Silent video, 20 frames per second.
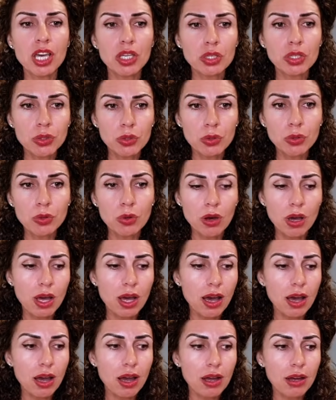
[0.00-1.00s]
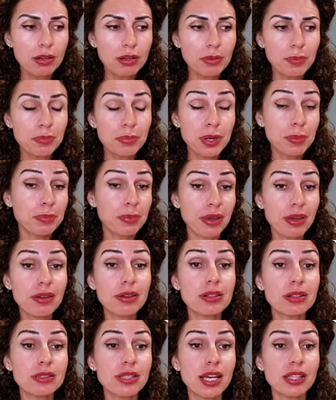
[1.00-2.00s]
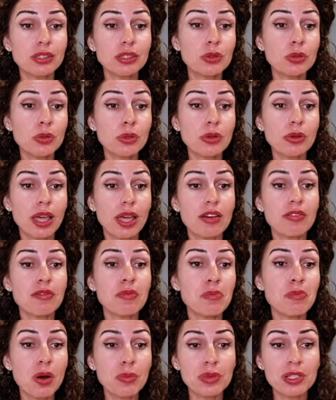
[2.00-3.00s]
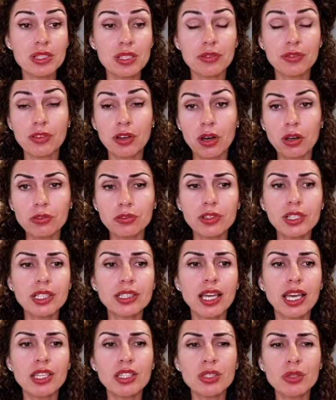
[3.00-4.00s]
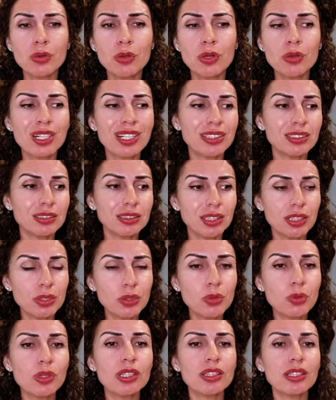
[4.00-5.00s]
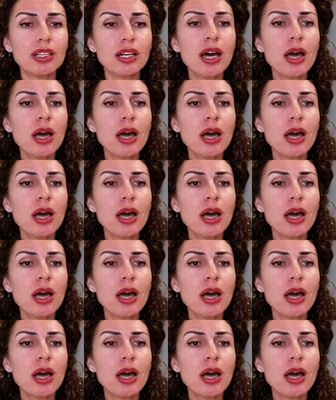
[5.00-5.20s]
you are prepared that you will have moments of conflict and you will continue with the